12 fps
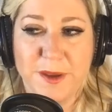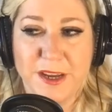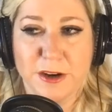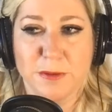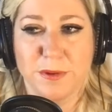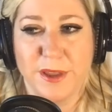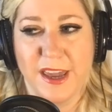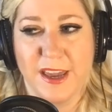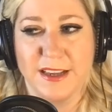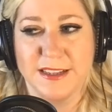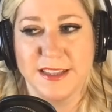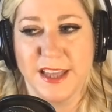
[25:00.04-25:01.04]
beer
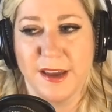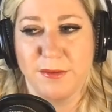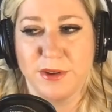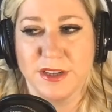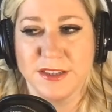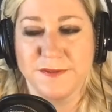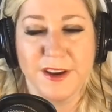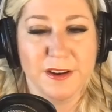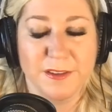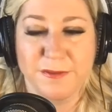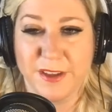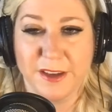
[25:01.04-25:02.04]
place that was
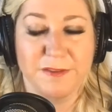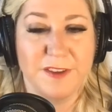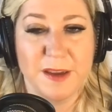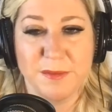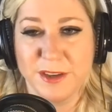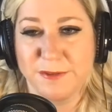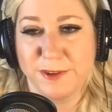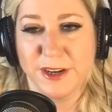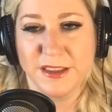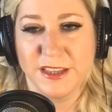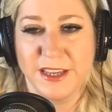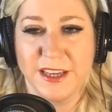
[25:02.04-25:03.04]
very like family
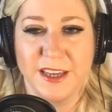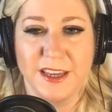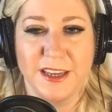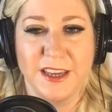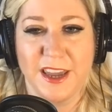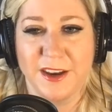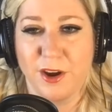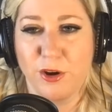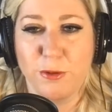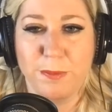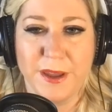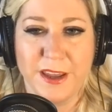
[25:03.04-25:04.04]
friendly and
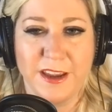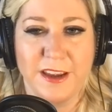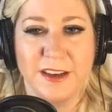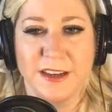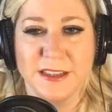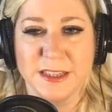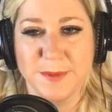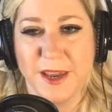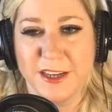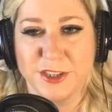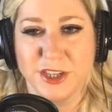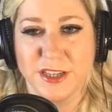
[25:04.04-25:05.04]
open and
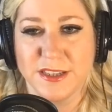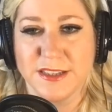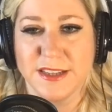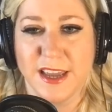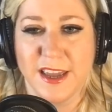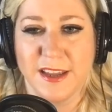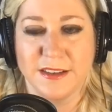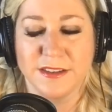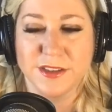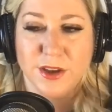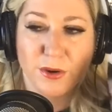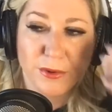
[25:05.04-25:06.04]
spacious. And
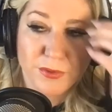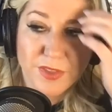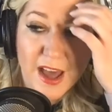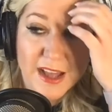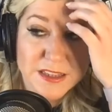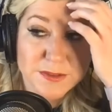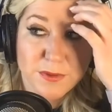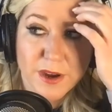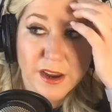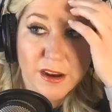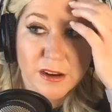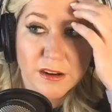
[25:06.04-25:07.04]
so that's
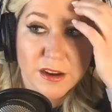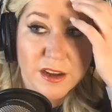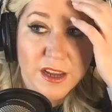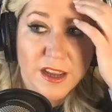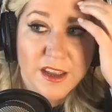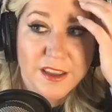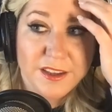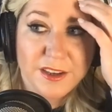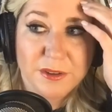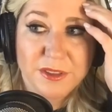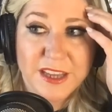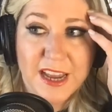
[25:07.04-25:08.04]
where,
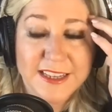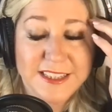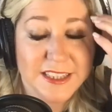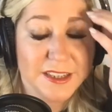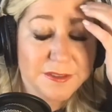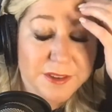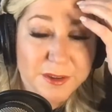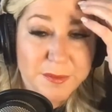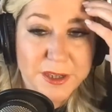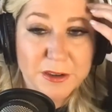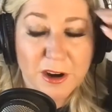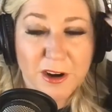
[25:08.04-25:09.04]
the idea for the
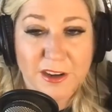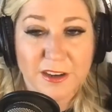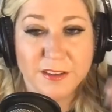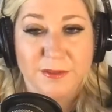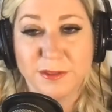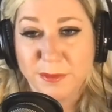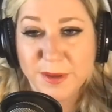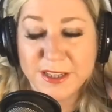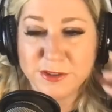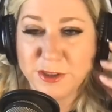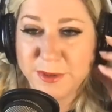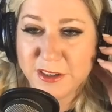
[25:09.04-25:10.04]
beer garden, for Bay
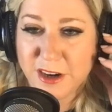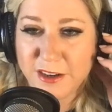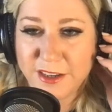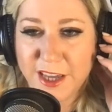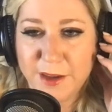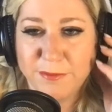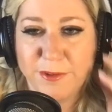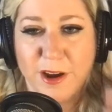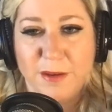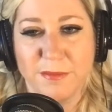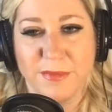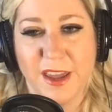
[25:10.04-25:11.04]
Street Biergarten came
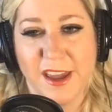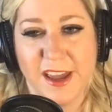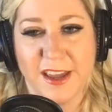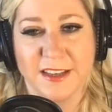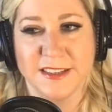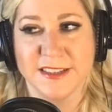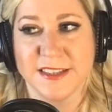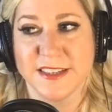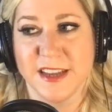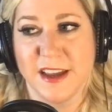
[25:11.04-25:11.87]
from. And,